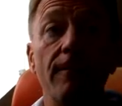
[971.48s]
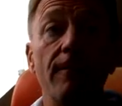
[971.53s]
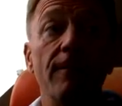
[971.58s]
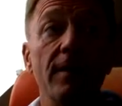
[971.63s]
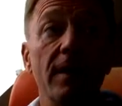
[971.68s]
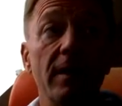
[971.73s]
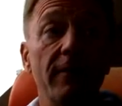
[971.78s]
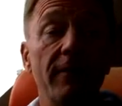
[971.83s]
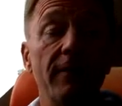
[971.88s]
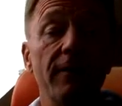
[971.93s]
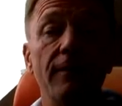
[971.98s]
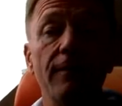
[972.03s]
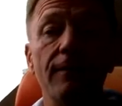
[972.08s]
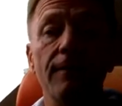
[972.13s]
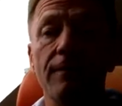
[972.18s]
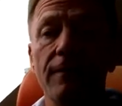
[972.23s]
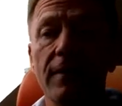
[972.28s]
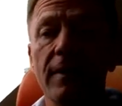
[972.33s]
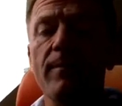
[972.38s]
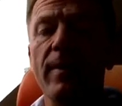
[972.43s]
we,
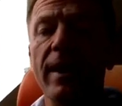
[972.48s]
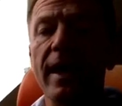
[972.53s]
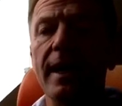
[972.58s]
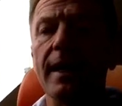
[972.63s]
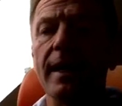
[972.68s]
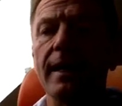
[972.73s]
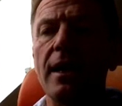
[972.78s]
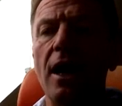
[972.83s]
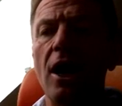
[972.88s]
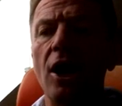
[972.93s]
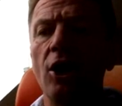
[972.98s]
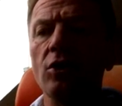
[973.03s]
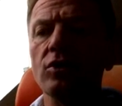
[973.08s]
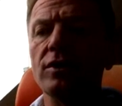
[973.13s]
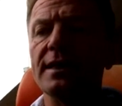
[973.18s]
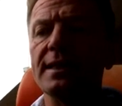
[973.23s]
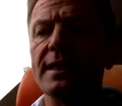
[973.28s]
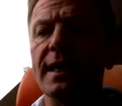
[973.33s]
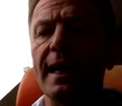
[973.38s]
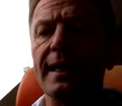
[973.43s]
we make an
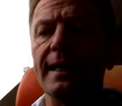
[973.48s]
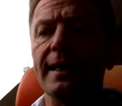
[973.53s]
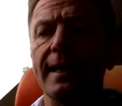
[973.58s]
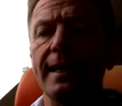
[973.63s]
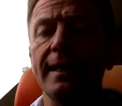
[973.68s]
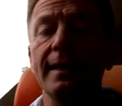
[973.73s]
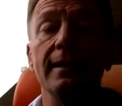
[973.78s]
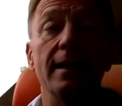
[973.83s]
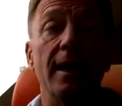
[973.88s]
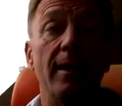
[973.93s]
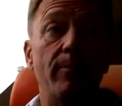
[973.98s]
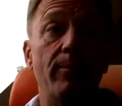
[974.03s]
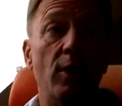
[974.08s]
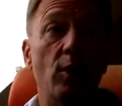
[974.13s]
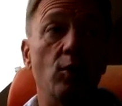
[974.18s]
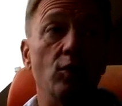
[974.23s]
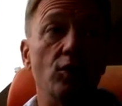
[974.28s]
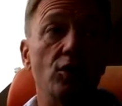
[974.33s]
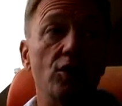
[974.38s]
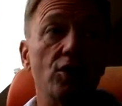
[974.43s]
outside-in
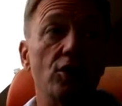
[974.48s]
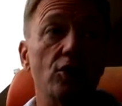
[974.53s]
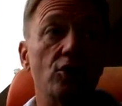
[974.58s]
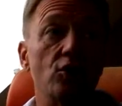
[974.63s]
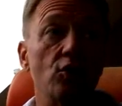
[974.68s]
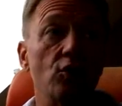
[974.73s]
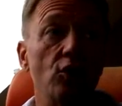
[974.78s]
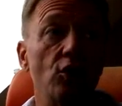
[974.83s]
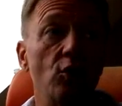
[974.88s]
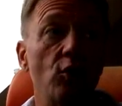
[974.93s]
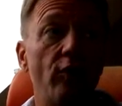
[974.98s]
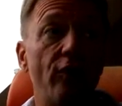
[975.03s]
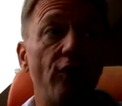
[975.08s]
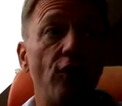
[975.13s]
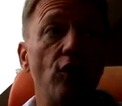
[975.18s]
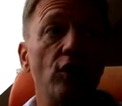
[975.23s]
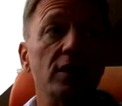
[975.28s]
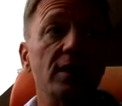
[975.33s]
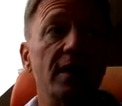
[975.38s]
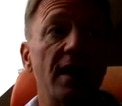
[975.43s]
approach. So you
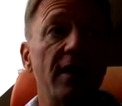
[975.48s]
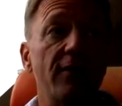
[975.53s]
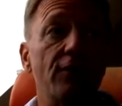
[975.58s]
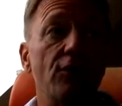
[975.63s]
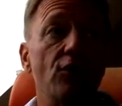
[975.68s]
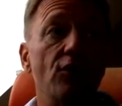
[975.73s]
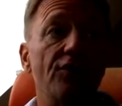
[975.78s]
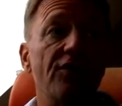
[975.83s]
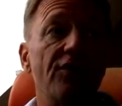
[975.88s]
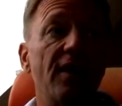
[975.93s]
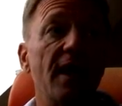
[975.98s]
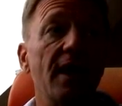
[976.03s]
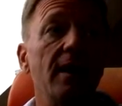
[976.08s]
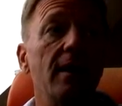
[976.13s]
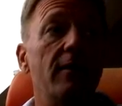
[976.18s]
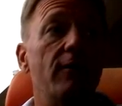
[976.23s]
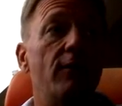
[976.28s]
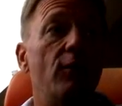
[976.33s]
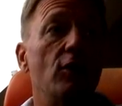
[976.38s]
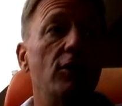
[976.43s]
first have to
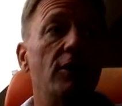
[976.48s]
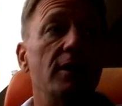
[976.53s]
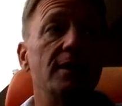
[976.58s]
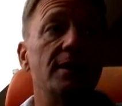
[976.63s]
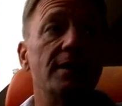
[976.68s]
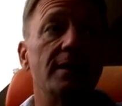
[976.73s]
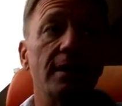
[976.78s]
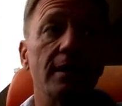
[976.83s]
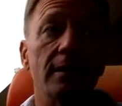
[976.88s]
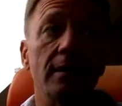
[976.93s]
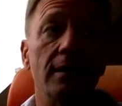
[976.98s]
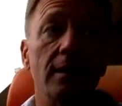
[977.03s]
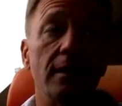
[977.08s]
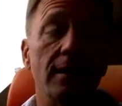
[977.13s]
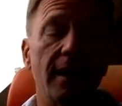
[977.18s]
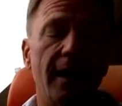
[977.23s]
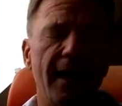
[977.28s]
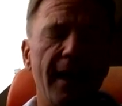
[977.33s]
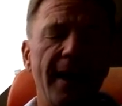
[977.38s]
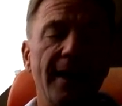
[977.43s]
think what is uh,
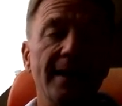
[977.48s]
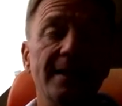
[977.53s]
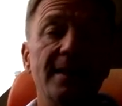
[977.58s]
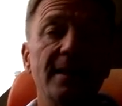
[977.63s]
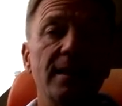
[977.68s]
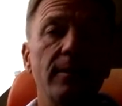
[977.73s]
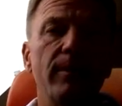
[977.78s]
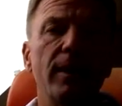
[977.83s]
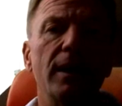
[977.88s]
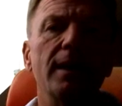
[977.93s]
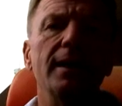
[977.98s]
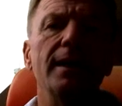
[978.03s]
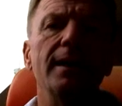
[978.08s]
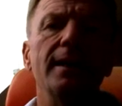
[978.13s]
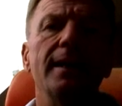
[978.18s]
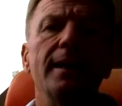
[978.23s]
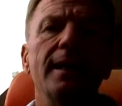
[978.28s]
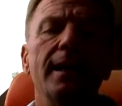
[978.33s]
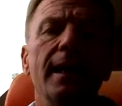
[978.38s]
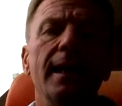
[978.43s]
the customer
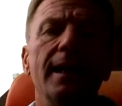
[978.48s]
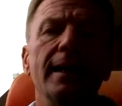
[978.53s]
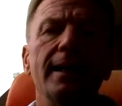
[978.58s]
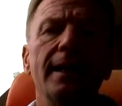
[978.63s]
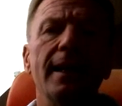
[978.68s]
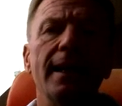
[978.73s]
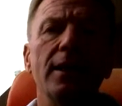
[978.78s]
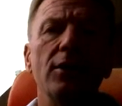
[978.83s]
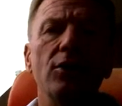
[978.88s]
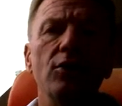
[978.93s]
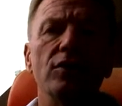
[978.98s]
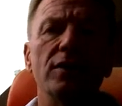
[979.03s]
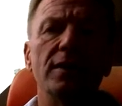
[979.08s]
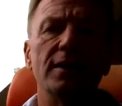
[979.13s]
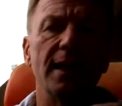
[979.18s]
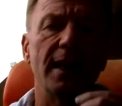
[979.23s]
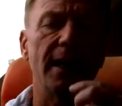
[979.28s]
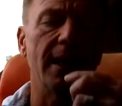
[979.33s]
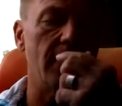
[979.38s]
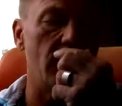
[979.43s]
needing, and then you
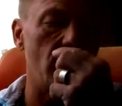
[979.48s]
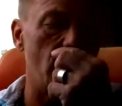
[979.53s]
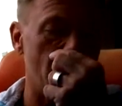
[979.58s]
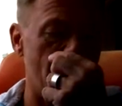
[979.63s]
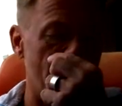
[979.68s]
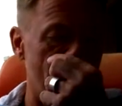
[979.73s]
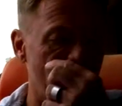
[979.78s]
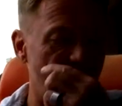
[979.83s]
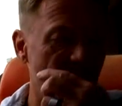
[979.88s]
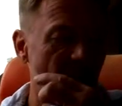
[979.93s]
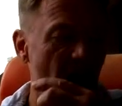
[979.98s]
think, okay,